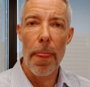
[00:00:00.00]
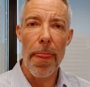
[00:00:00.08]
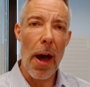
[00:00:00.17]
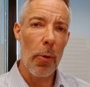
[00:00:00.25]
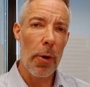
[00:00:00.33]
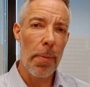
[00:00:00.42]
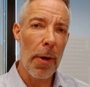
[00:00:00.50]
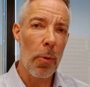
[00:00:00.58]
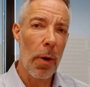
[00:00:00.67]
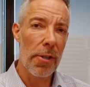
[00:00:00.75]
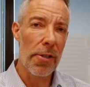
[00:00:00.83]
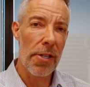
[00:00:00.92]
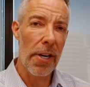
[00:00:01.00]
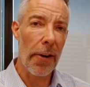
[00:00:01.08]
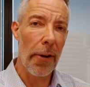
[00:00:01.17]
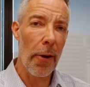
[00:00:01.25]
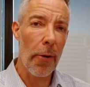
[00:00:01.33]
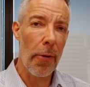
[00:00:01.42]
that would be one
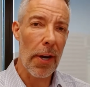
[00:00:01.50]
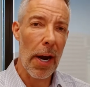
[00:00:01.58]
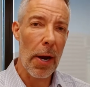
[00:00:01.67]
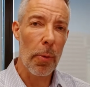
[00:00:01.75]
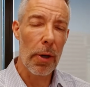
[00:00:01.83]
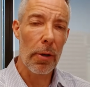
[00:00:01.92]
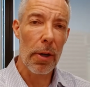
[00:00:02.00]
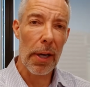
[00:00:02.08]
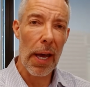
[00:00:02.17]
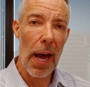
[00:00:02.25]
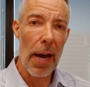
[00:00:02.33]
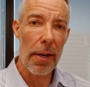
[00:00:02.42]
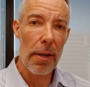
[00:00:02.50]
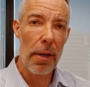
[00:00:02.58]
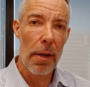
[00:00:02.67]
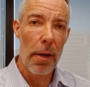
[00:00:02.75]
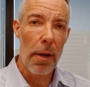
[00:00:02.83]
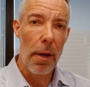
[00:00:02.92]
scenario that I would look at,
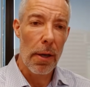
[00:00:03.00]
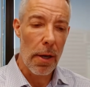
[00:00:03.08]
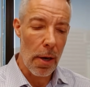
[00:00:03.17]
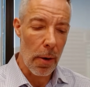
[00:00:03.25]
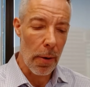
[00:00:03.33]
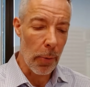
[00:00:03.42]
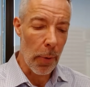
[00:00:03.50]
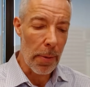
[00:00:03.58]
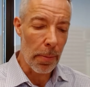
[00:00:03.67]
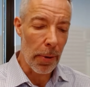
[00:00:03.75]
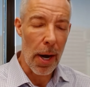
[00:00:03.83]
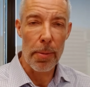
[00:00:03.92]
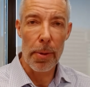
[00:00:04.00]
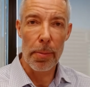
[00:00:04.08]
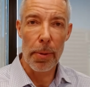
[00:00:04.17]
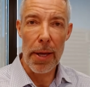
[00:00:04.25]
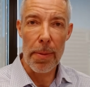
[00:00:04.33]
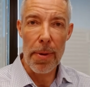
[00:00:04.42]
and we'd
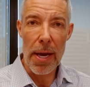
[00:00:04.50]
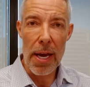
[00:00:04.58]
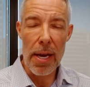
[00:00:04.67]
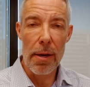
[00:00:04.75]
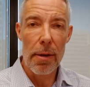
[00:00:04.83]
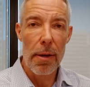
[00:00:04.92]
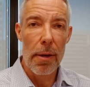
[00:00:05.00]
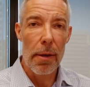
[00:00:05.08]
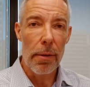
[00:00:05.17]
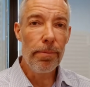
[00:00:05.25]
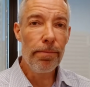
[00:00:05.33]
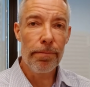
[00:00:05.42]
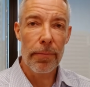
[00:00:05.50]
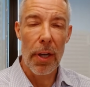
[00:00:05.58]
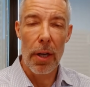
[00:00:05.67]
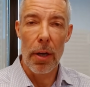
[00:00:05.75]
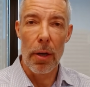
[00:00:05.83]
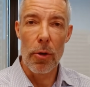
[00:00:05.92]
probably be
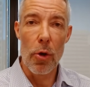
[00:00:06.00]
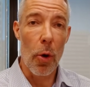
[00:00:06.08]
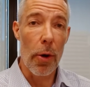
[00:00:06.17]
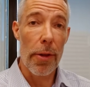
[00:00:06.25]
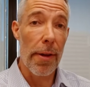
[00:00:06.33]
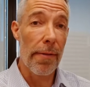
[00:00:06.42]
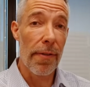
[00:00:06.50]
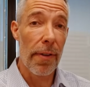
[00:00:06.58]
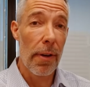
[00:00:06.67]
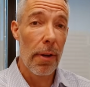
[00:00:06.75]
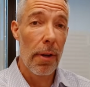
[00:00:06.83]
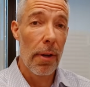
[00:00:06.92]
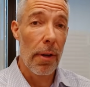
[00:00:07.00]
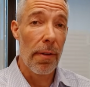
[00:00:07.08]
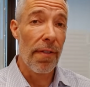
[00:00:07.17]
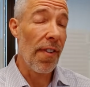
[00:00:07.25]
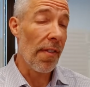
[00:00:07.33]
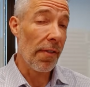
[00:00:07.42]
north of
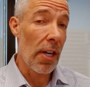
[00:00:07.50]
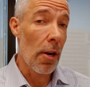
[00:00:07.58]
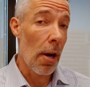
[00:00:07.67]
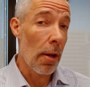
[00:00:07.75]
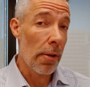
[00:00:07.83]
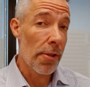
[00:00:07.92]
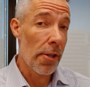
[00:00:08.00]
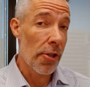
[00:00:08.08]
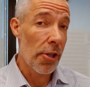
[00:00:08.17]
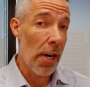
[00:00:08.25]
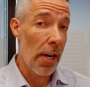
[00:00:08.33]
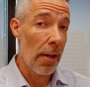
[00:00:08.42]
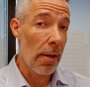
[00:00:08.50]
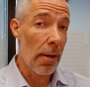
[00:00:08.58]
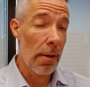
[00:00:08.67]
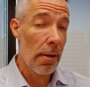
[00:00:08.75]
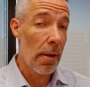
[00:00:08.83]
$50 a share